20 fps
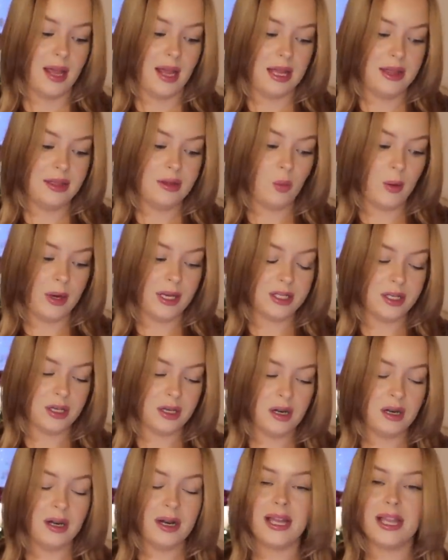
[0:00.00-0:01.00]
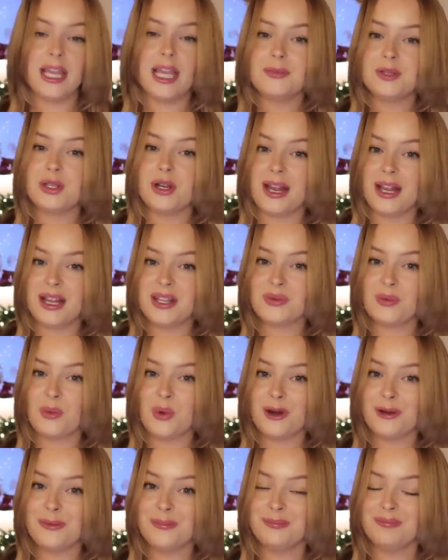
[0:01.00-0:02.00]
in the winter. It keeps your hands
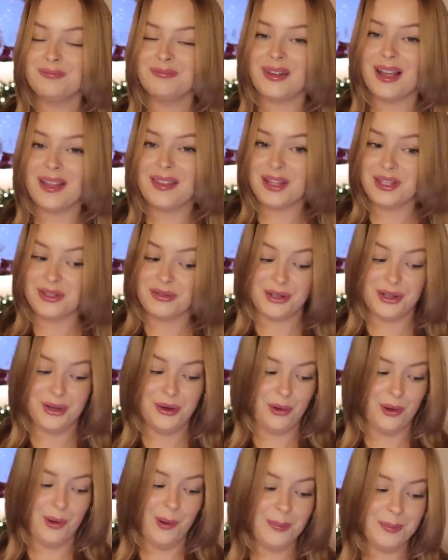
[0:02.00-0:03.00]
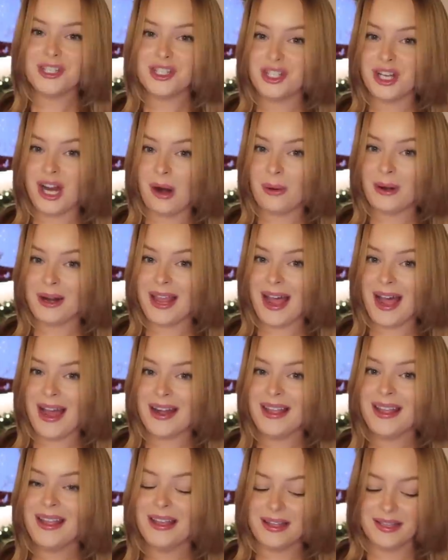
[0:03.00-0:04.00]
warm. I think it's really cool. The shower
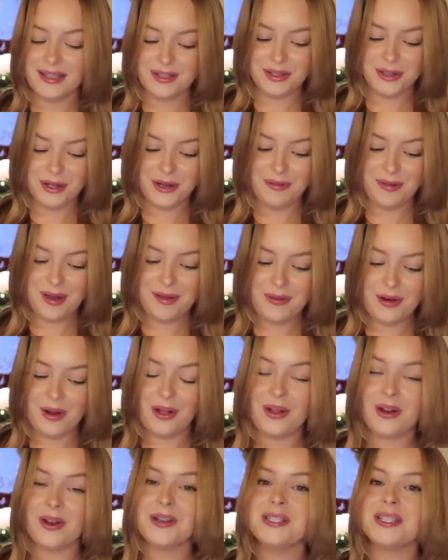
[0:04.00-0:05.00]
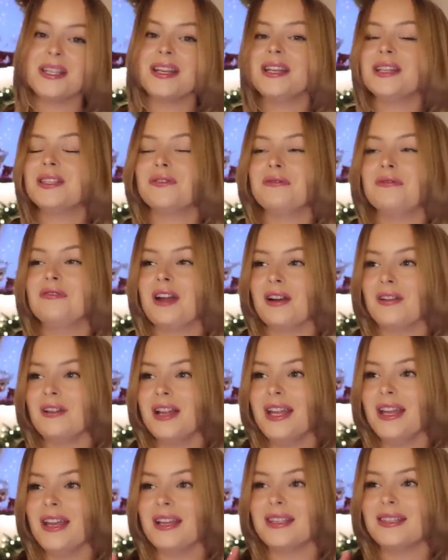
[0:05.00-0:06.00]
caddy is $35 and it's
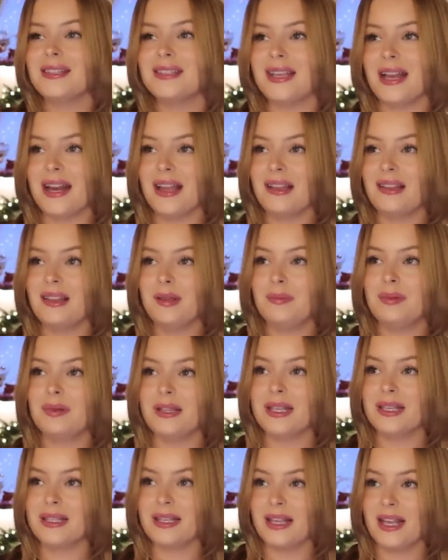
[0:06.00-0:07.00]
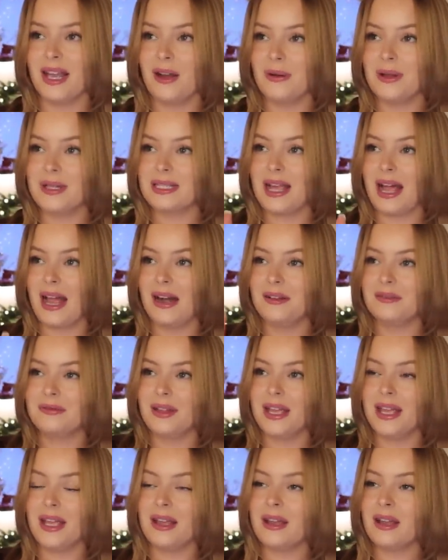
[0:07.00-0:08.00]
very aesthetically pleasing how it's kind of
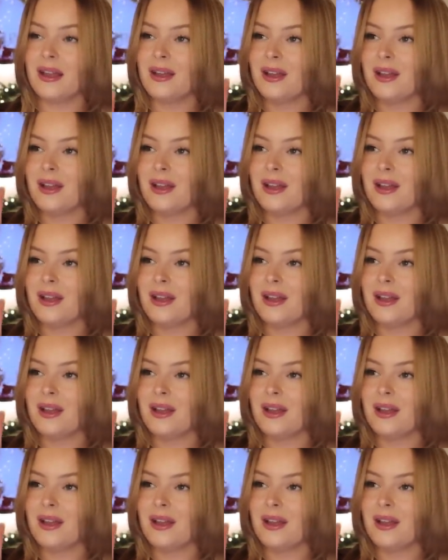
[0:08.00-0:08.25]
like